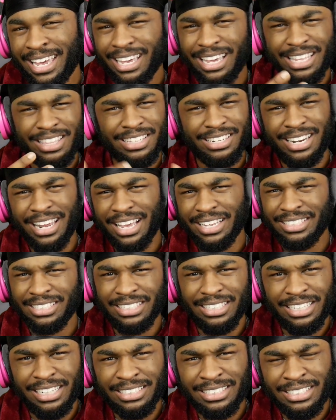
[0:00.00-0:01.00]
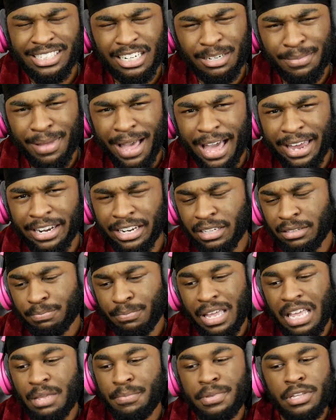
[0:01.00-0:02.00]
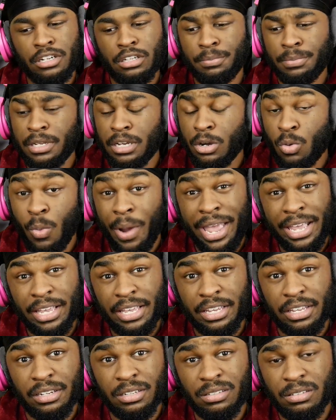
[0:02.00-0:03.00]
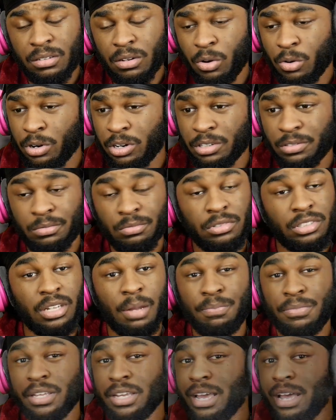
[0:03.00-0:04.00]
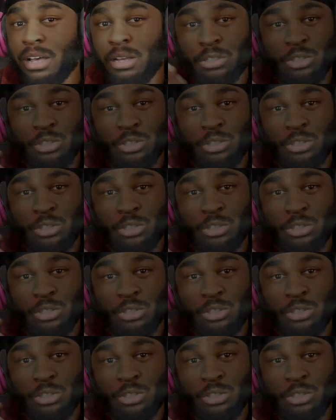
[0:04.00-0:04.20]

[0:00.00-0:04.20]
And the next League cinematic, maybe it'll be Awaken or something else.